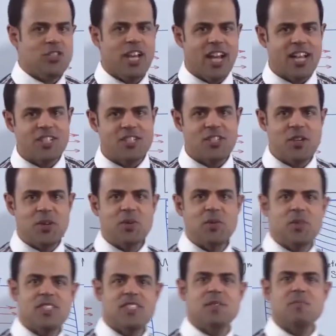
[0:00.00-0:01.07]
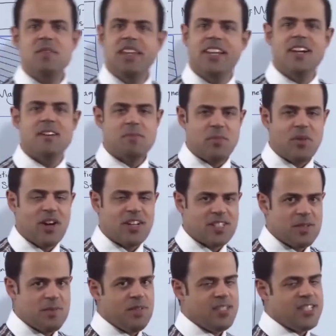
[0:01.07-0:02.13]
changed. So what's the meaning of
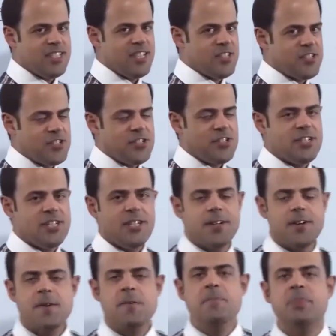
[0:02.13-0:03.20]
proximity sensors here?